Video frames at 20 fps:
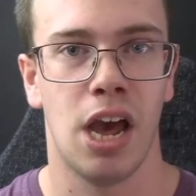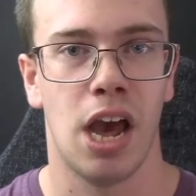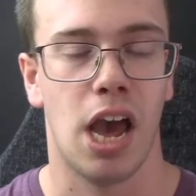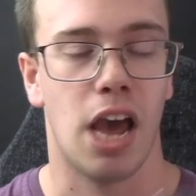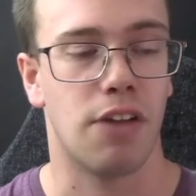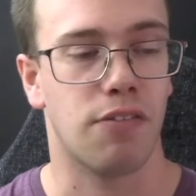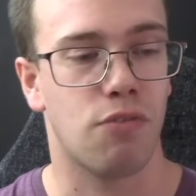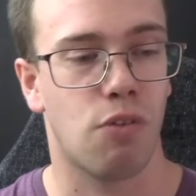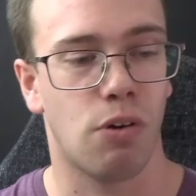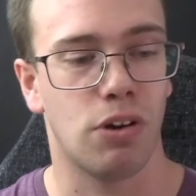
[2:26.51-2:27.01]

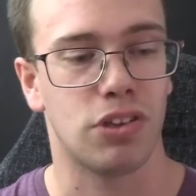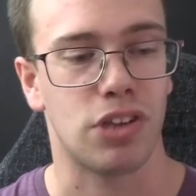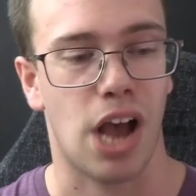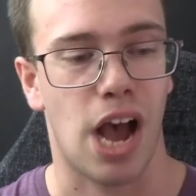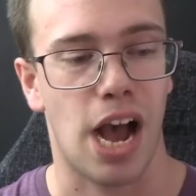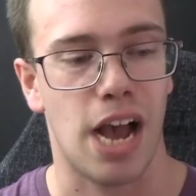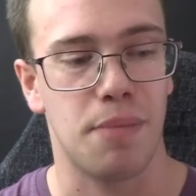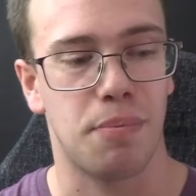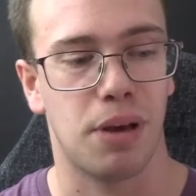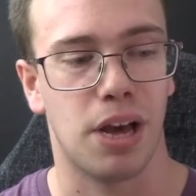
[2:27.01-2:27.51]
And of course,
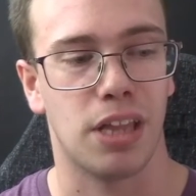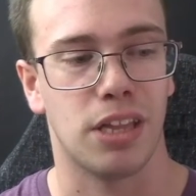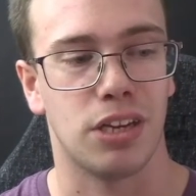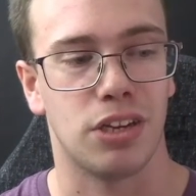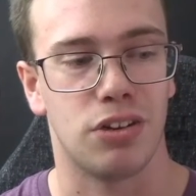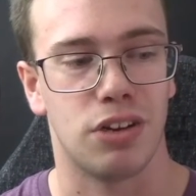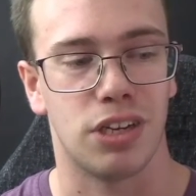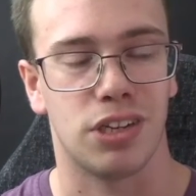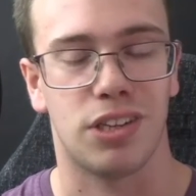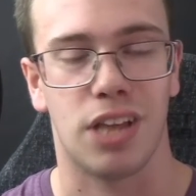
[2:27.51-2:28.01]
I plan to
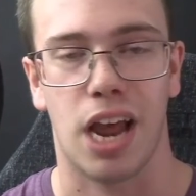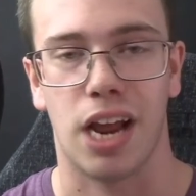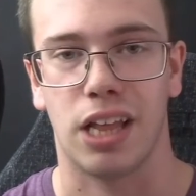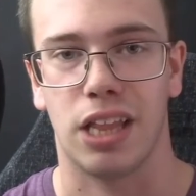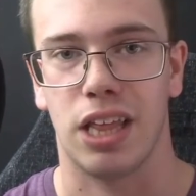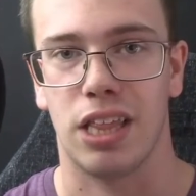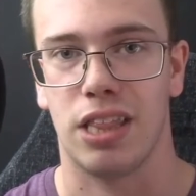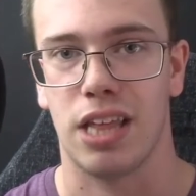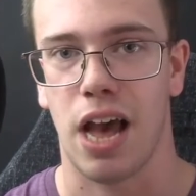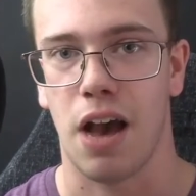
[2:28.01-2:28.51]
do
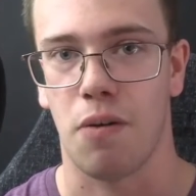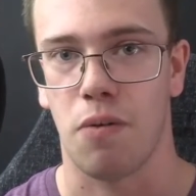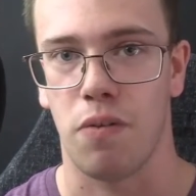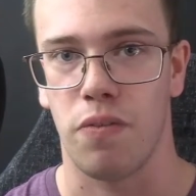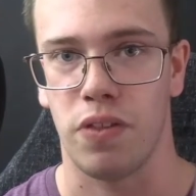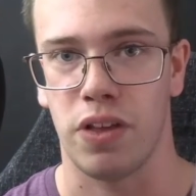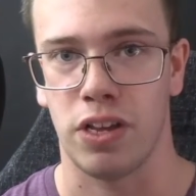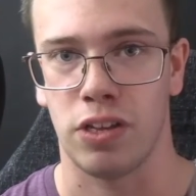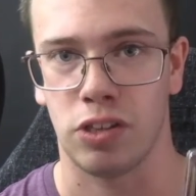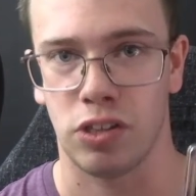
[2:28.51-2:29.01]
exactly that with
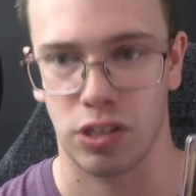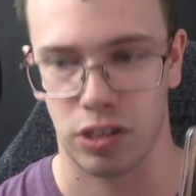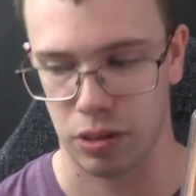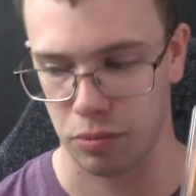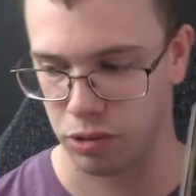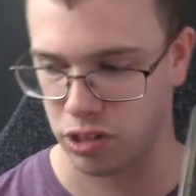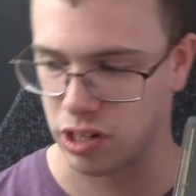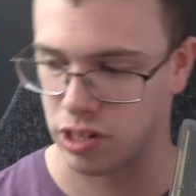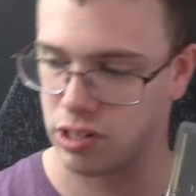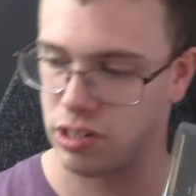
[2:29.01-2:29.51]
these
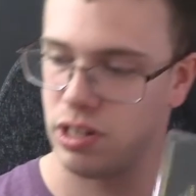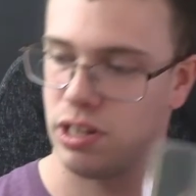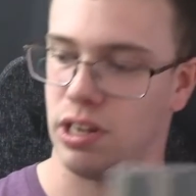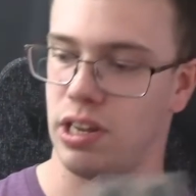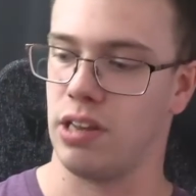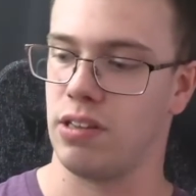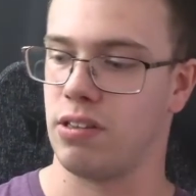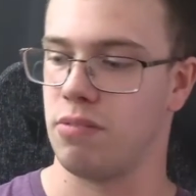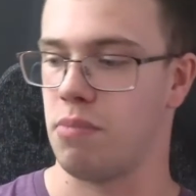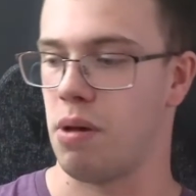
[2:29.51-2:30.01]
16
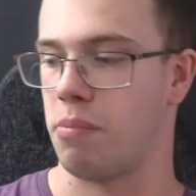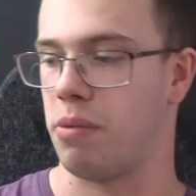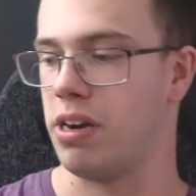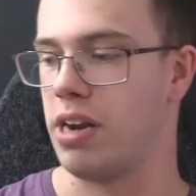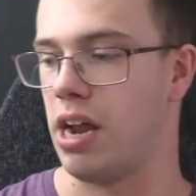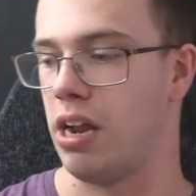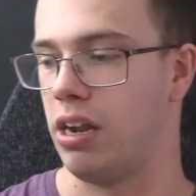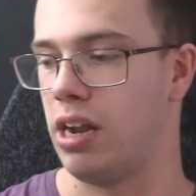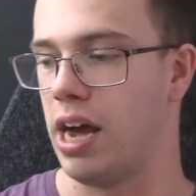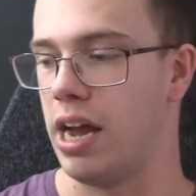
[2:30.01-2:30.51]
gigs of memory
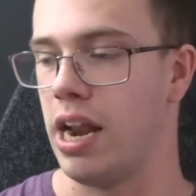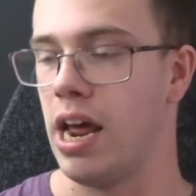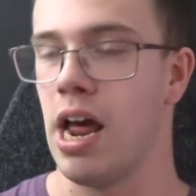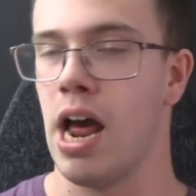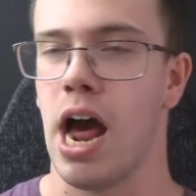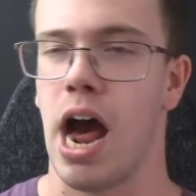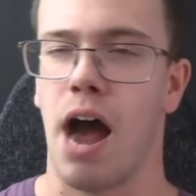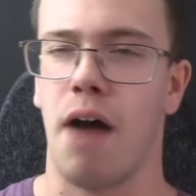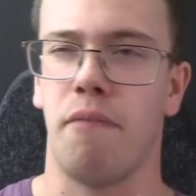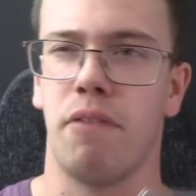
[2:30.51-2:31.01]
down the line.
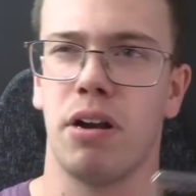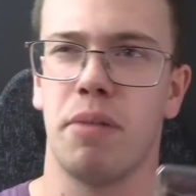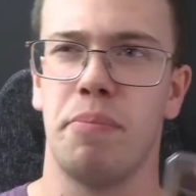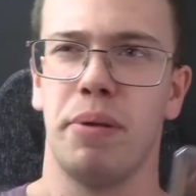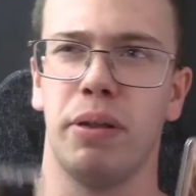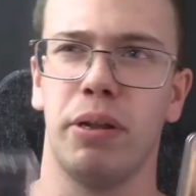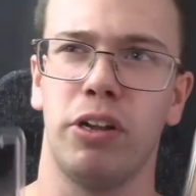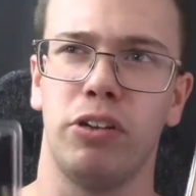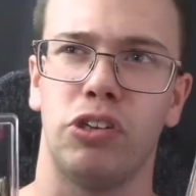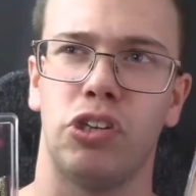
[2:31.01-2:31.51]
I want to
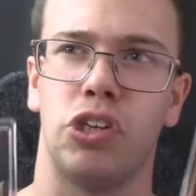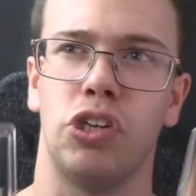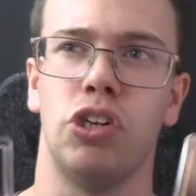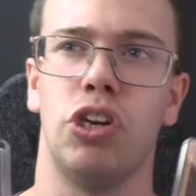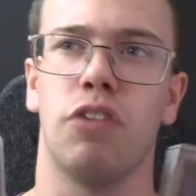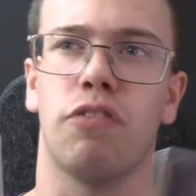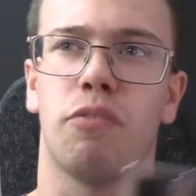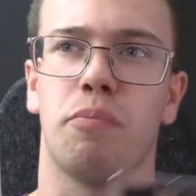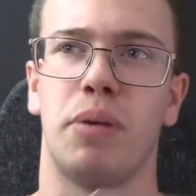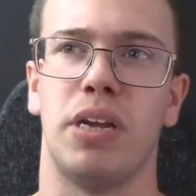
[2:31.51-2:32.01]
build 2
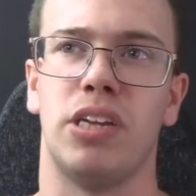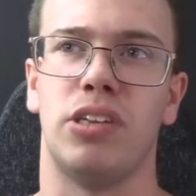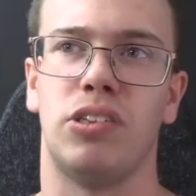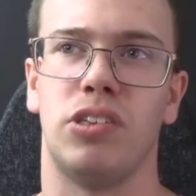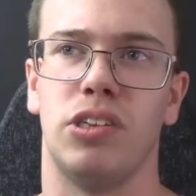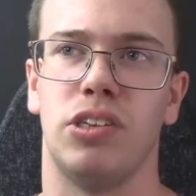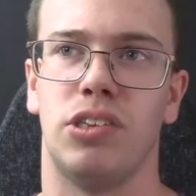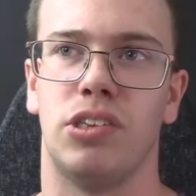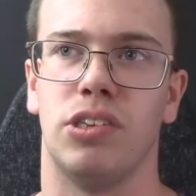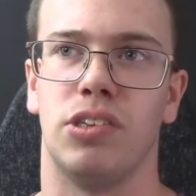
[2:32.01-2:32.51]
different
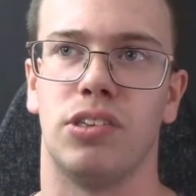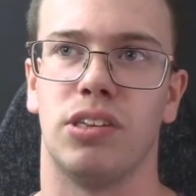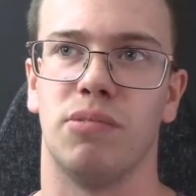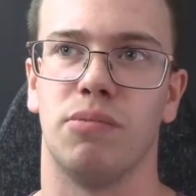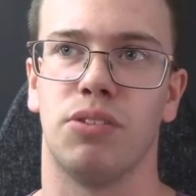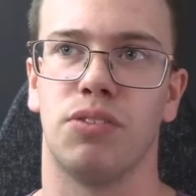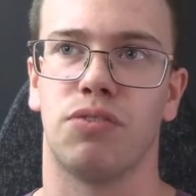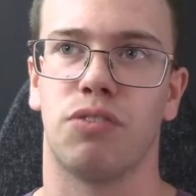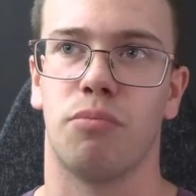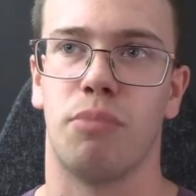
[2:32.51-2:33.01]
PC
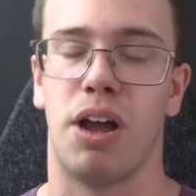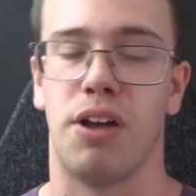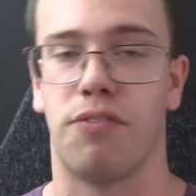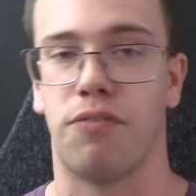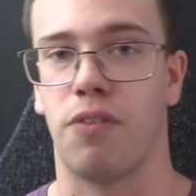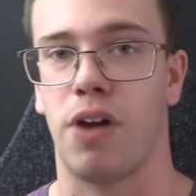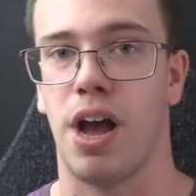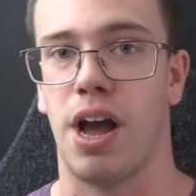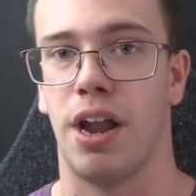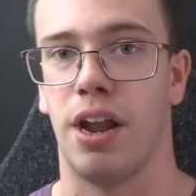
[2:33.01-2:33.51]
systems for my
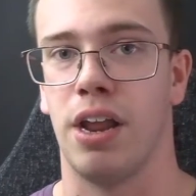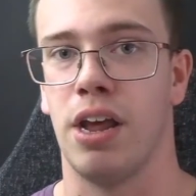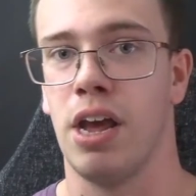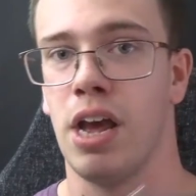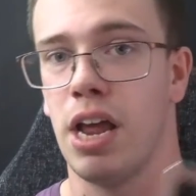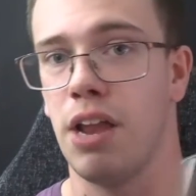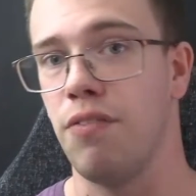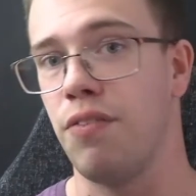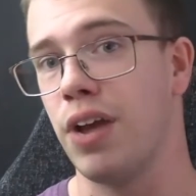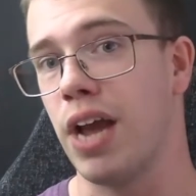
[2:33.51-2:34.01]
friend.
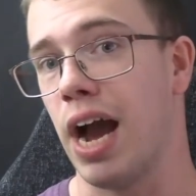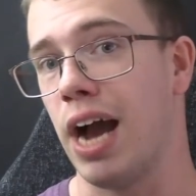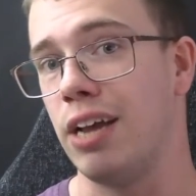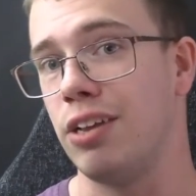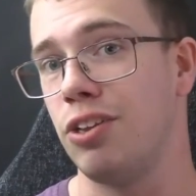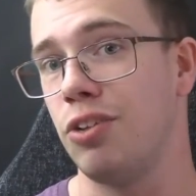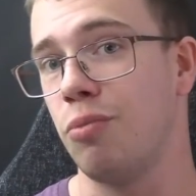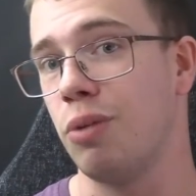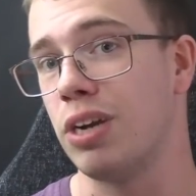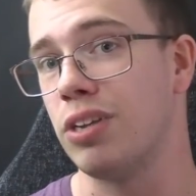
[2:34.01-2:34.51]
And if you guys
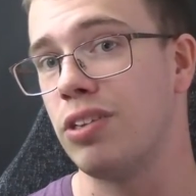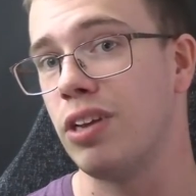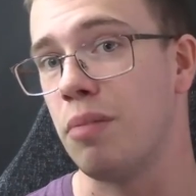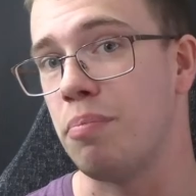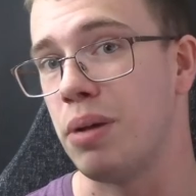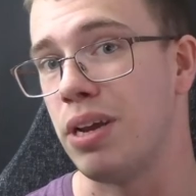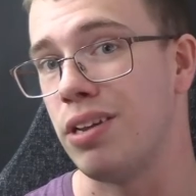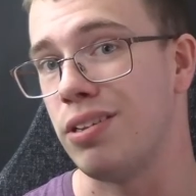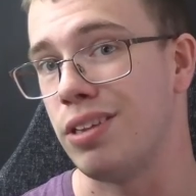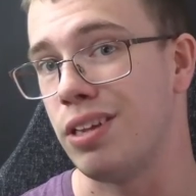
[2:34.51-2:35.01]
do want to see a
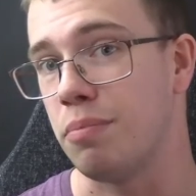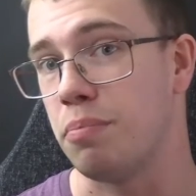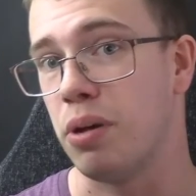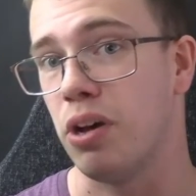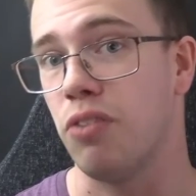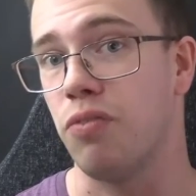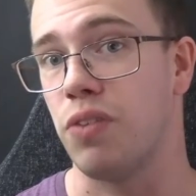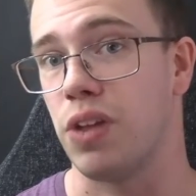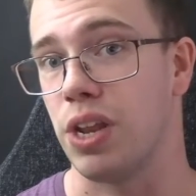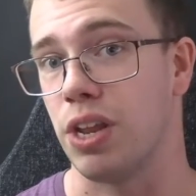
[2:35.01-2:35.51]
PC
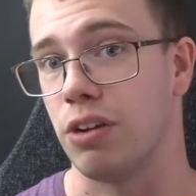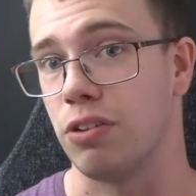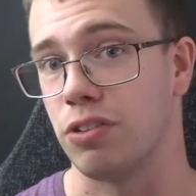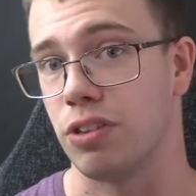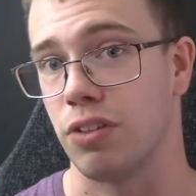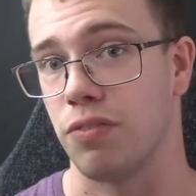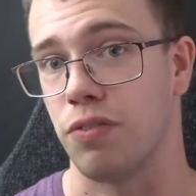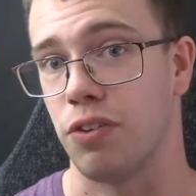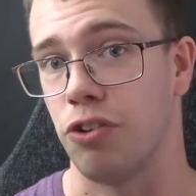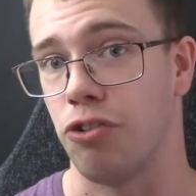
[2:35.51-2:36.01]
build videos in
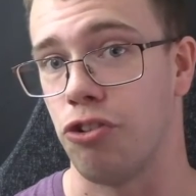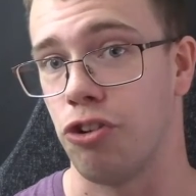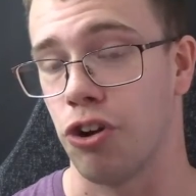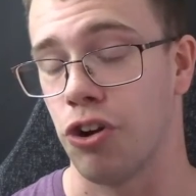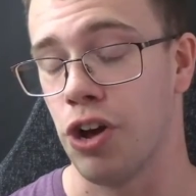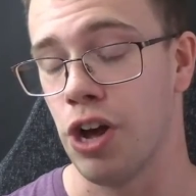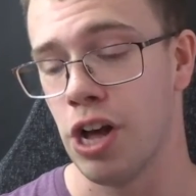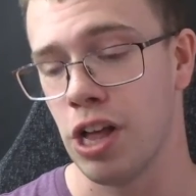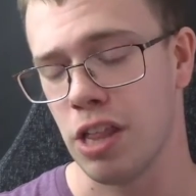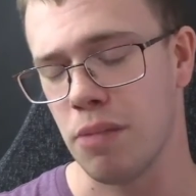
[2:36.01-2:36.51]
the future,
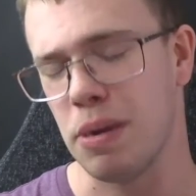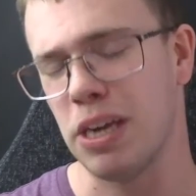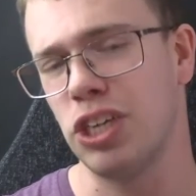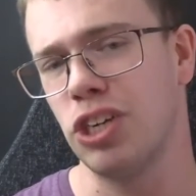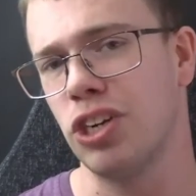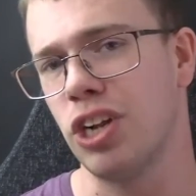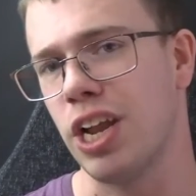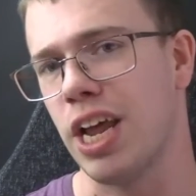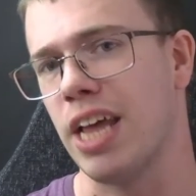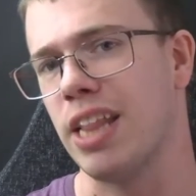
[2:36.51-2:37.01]
then make
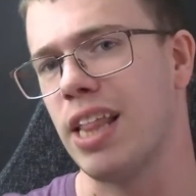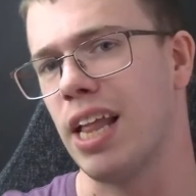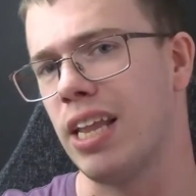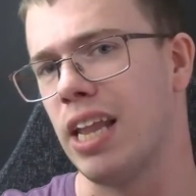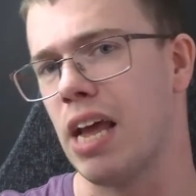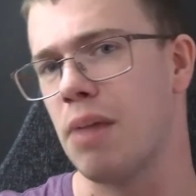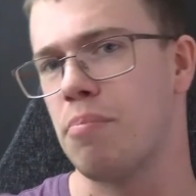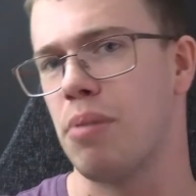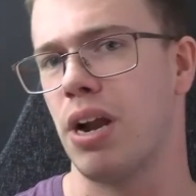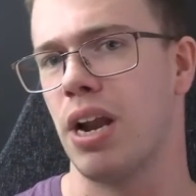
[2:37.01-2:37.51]
sure to hit that
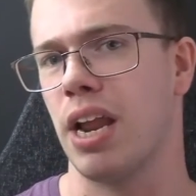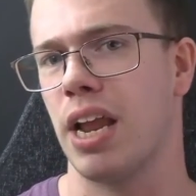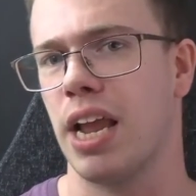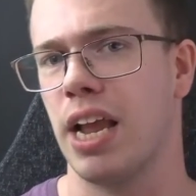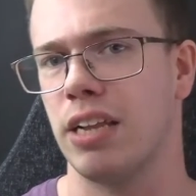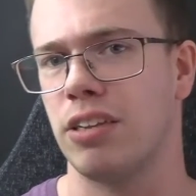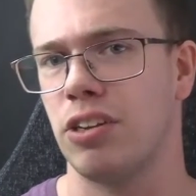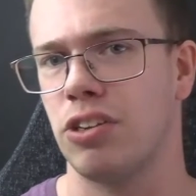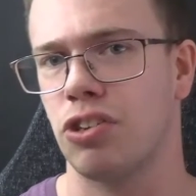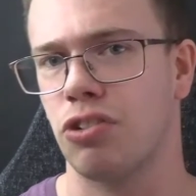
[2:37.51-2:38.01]
like button and
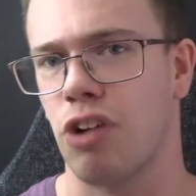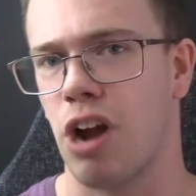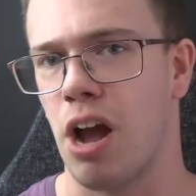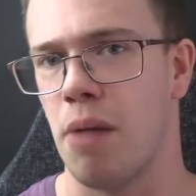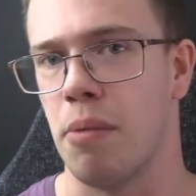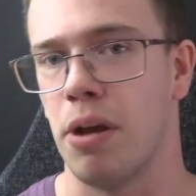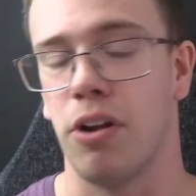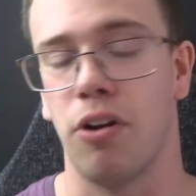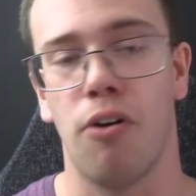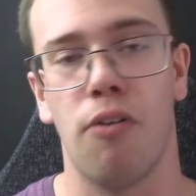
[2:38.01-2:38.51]
get
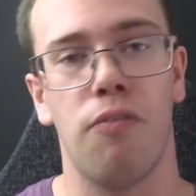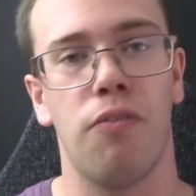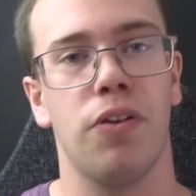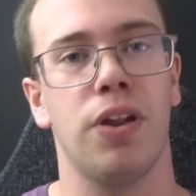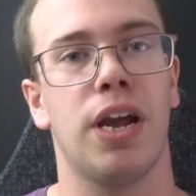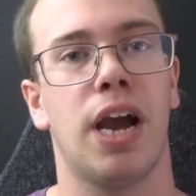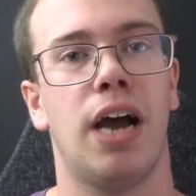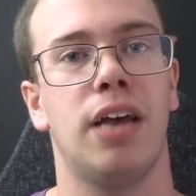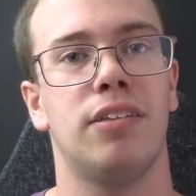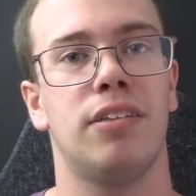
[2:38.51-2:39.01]
subscribed. And hopefully
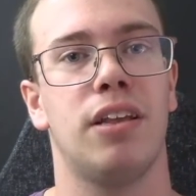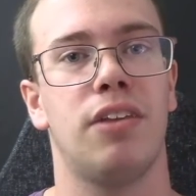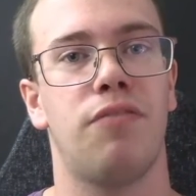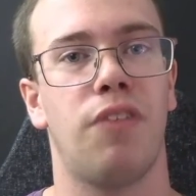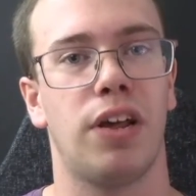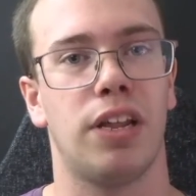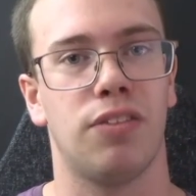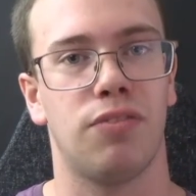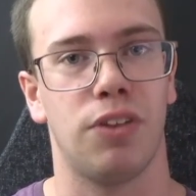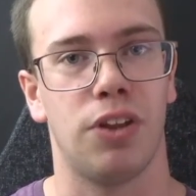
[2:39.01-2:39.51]
you guys did
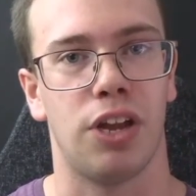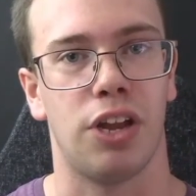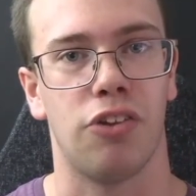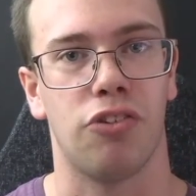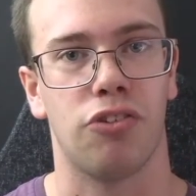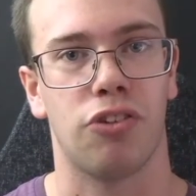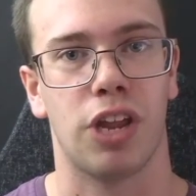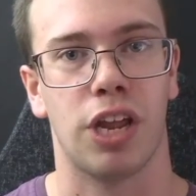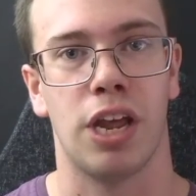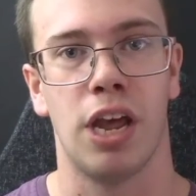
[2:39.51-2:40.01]
find this video
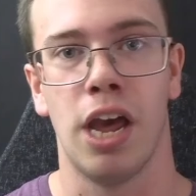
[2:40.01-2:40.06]
interesting.